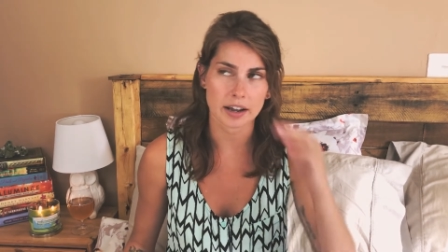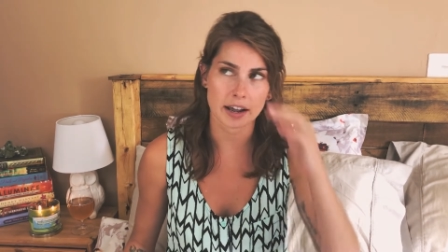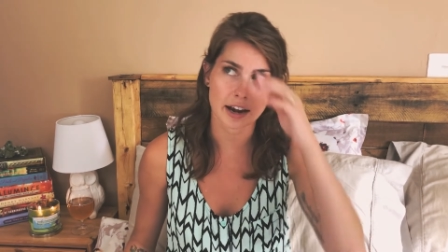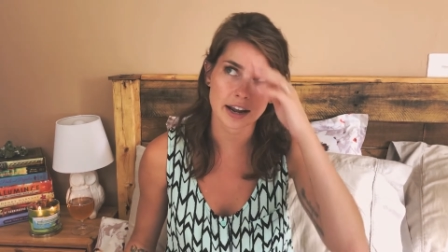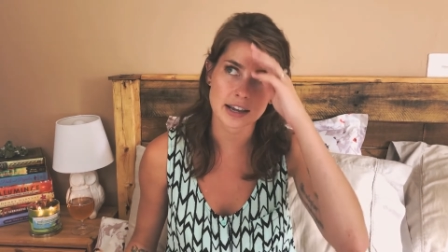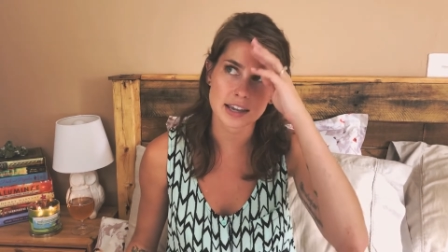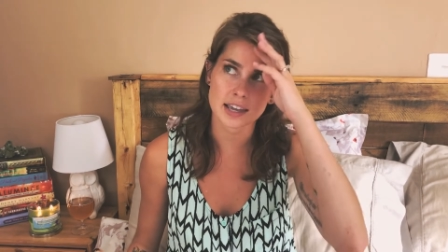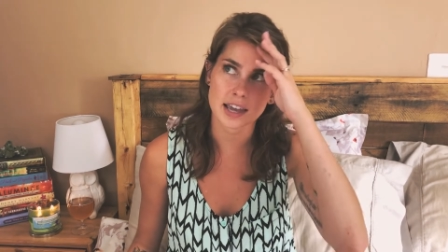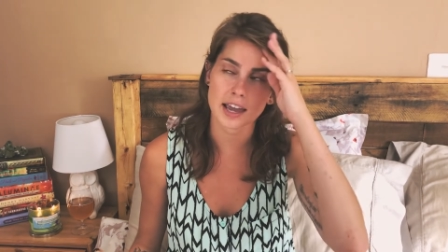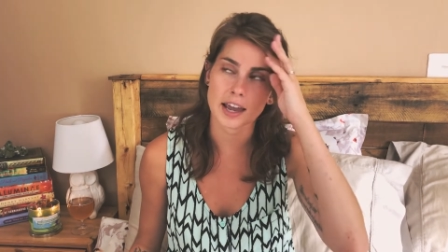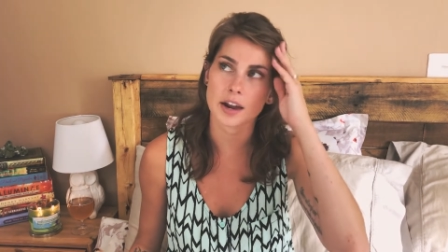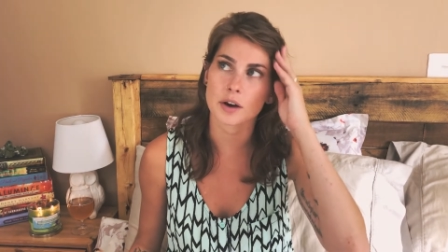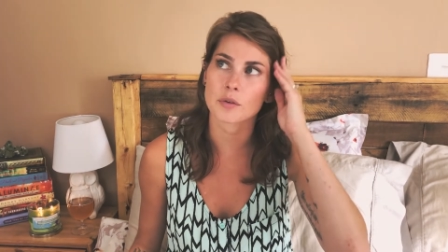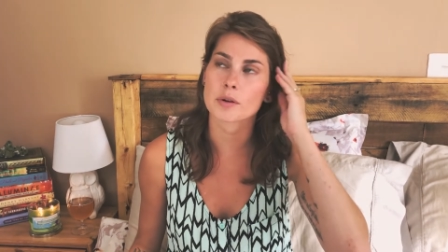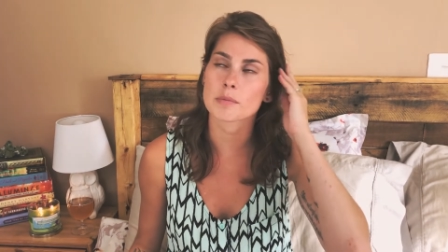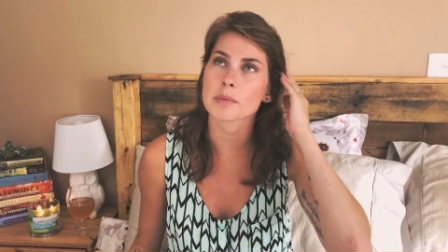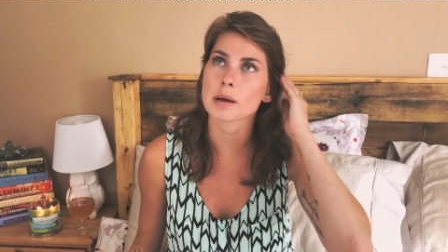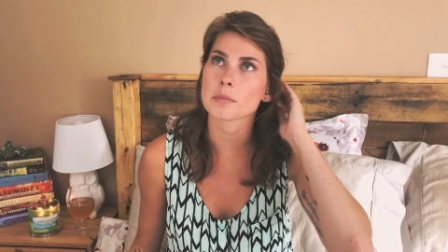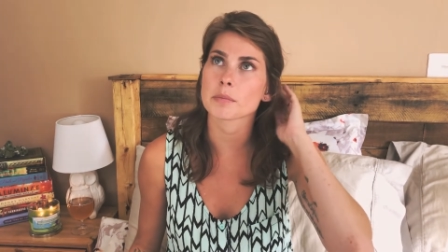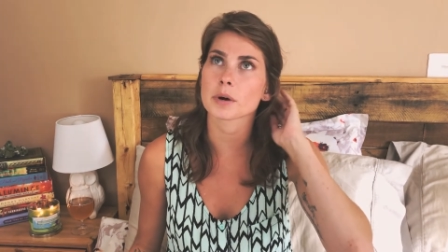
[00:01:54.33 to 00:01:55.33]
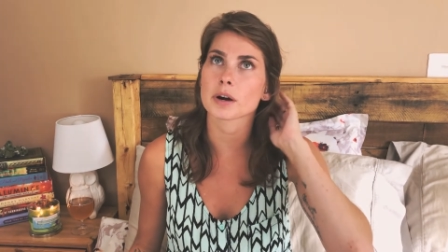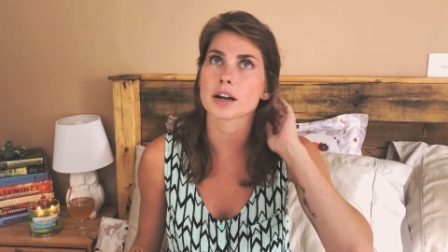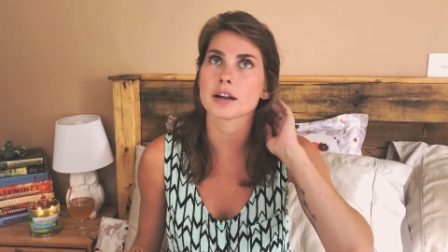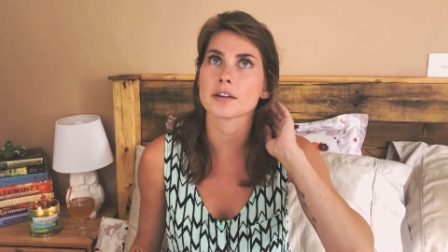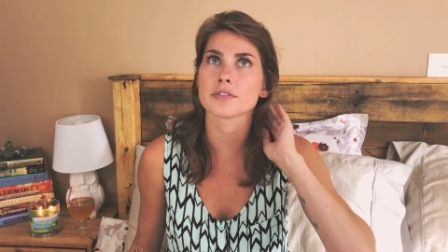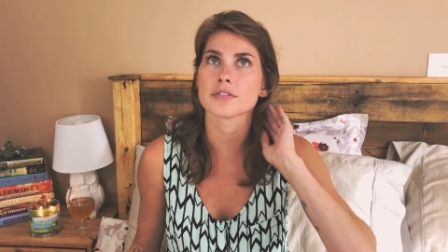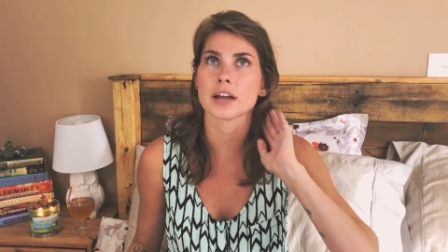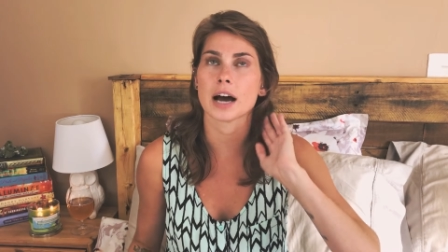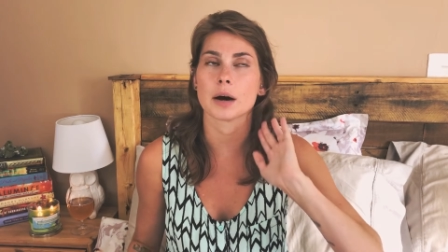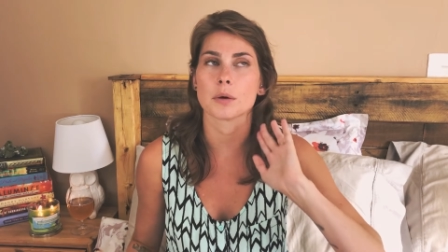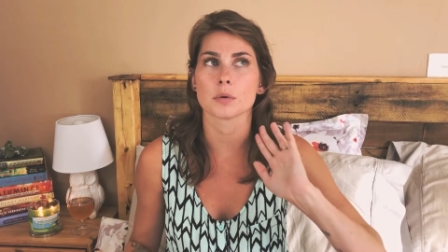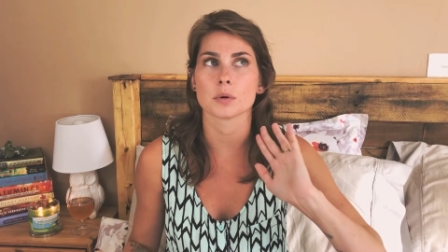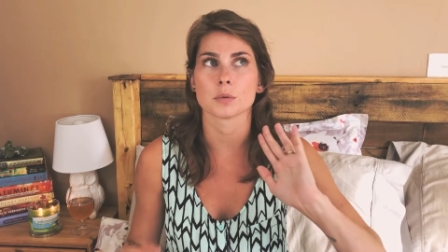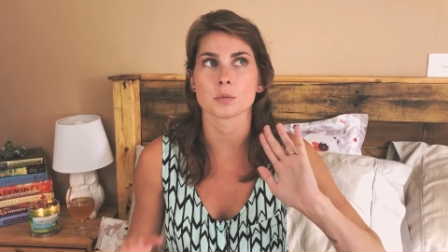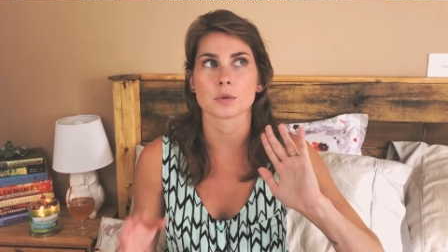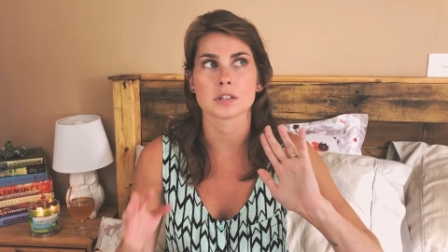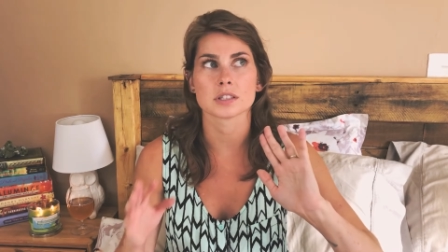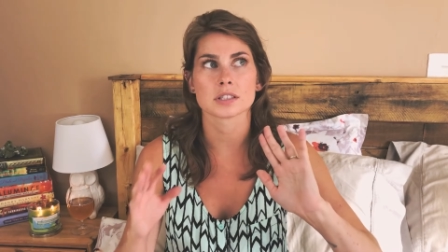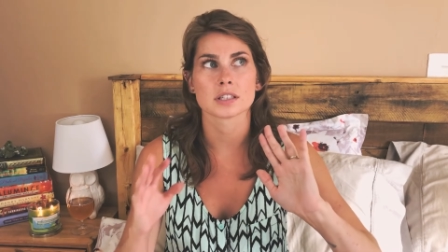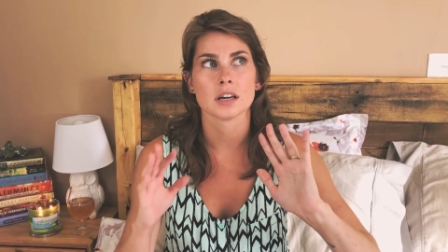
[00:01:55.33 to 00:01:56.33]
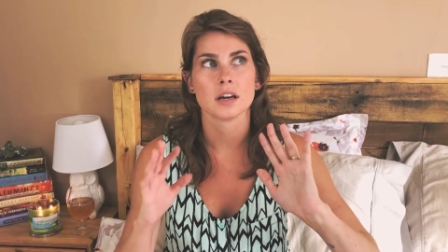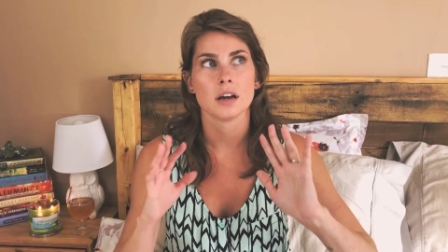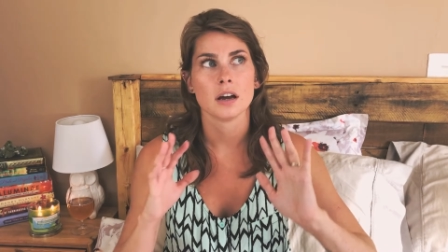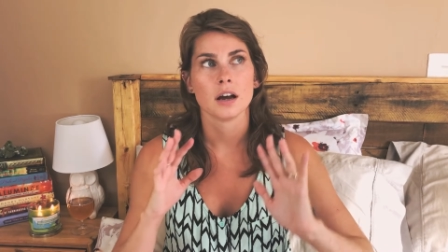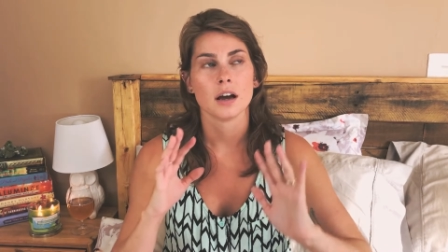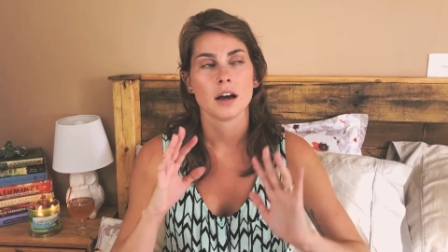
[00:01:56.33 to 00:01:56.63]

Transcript: And I can't remember if that one was